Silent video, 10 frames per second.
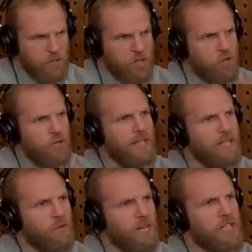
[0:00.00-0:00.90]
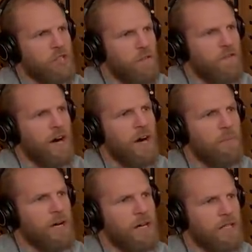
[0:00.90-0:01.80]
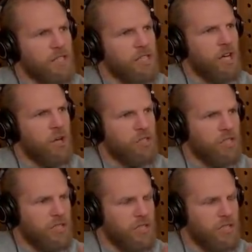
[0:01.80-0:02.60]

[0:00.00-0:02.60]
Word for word: But do you think the reason your fire burns so,